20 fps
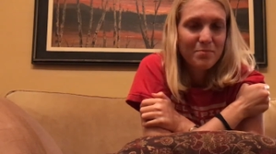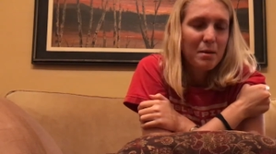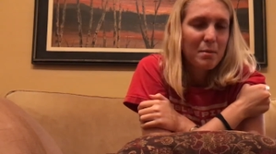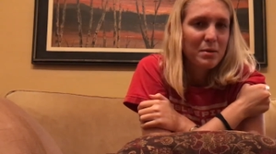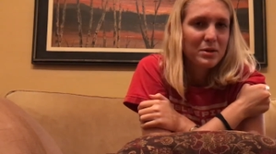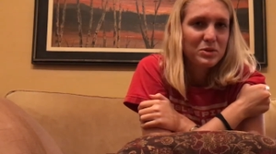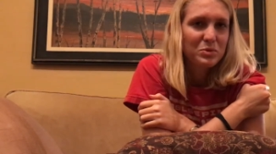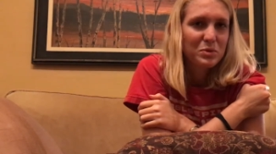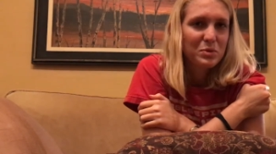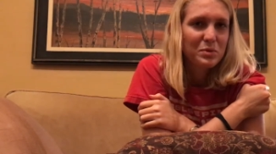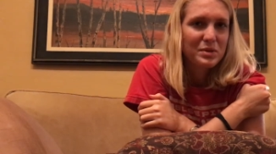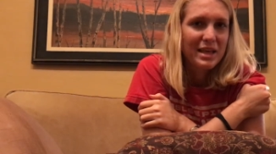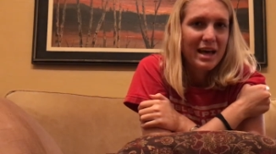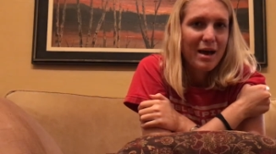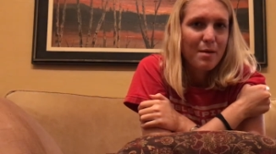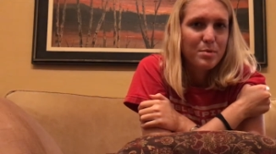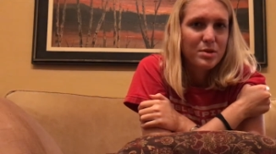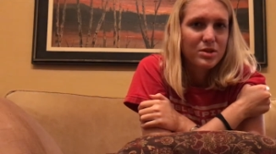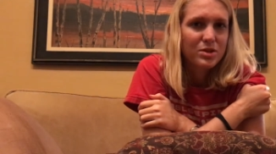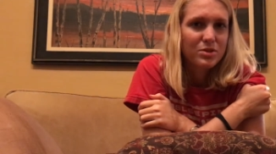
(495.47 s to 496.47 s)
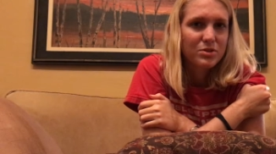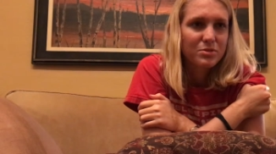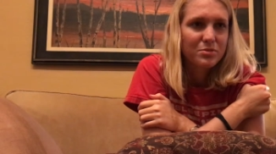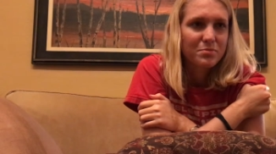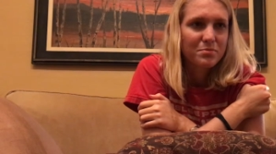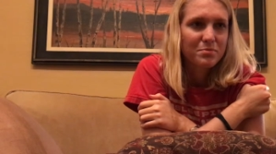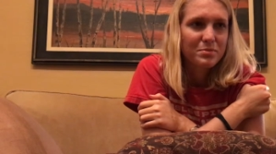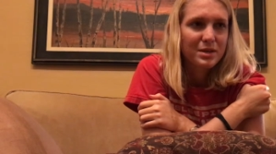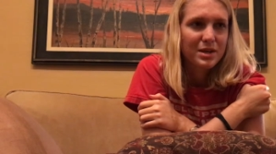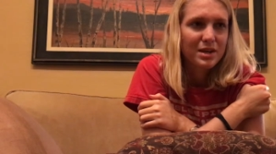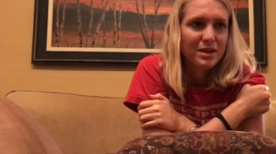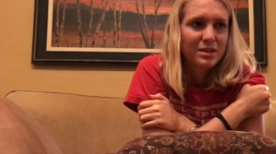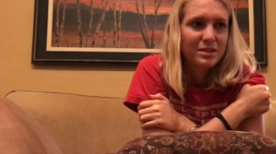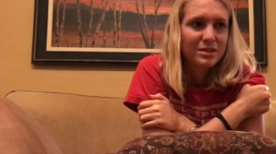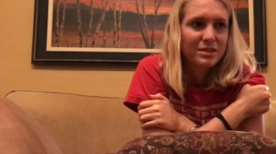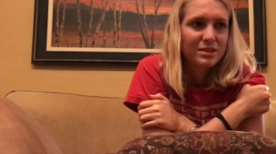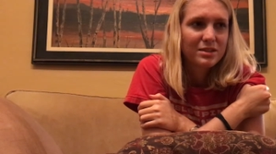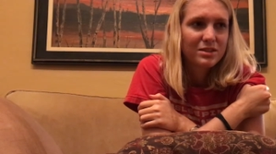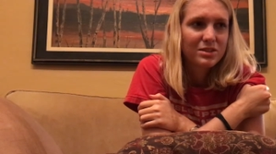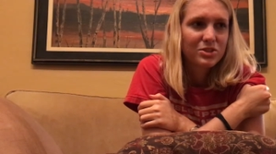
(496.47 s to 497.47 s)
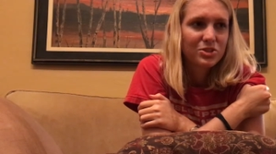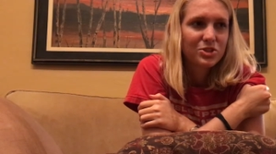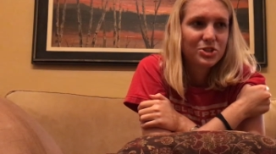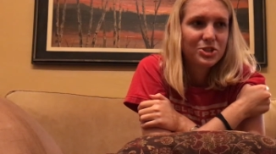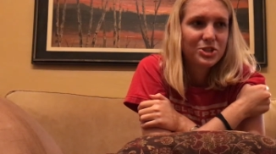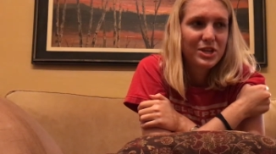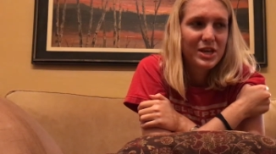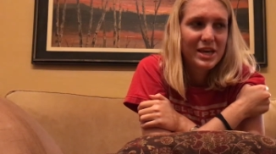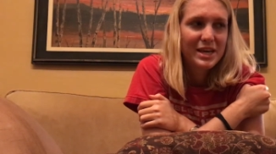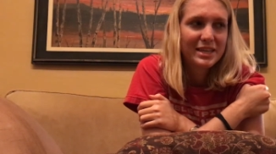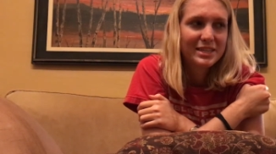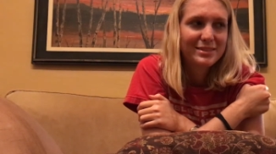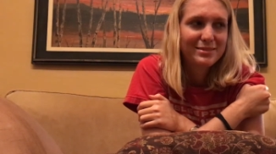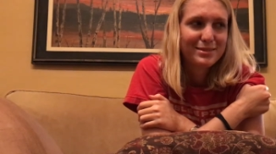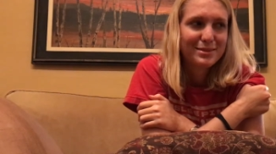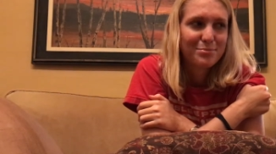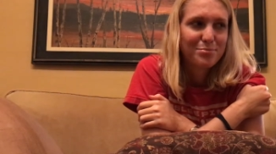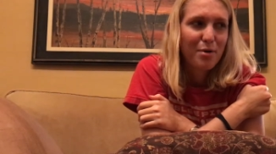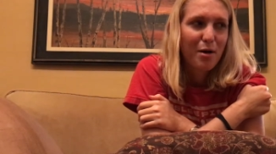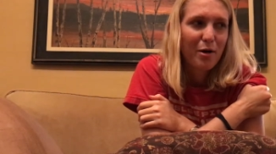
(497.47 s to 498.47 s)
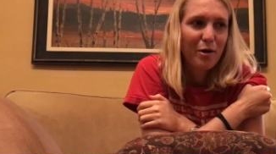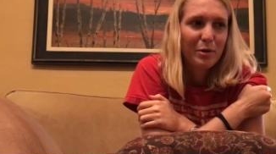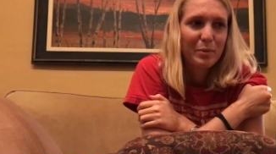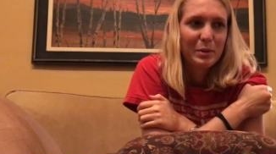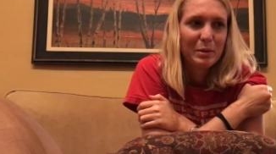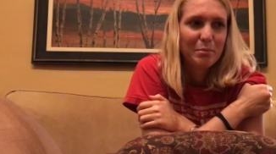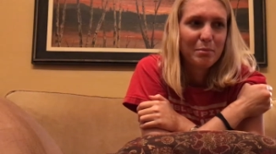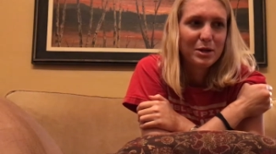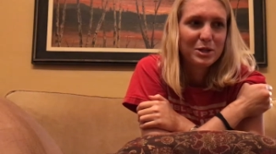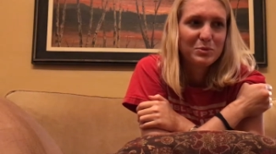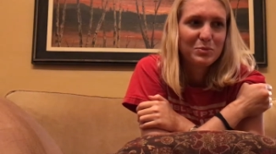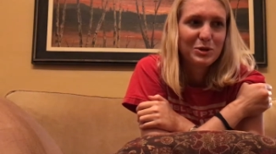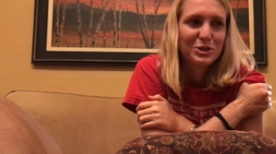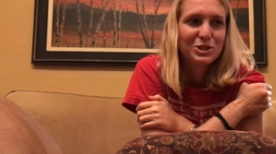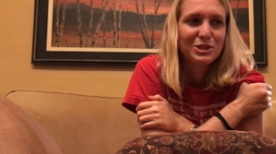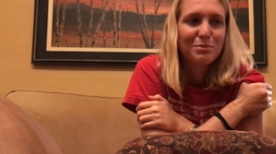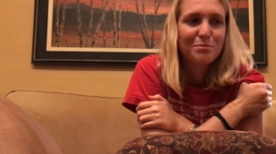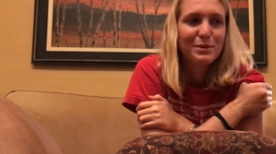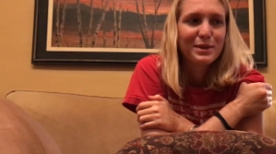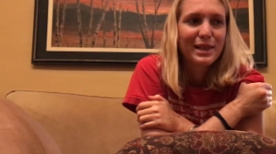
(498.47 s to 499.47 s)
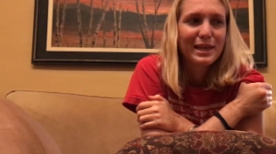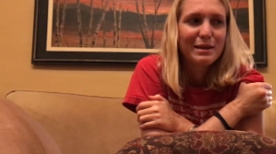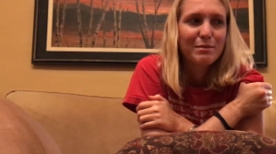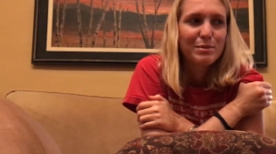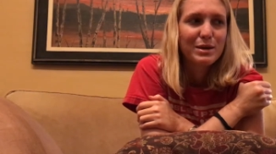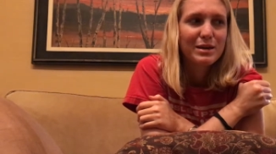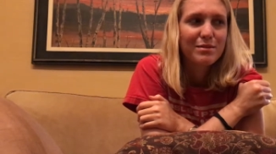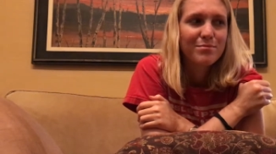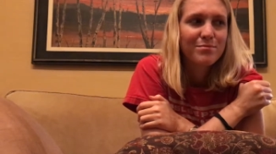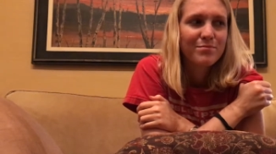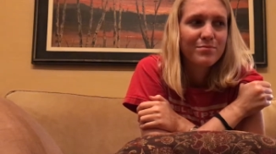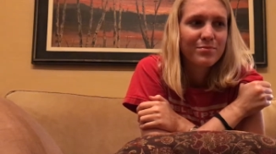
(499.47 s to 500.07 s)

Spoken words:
Maybe I'll do it with Abby too, because she's probably much more jumpy like me.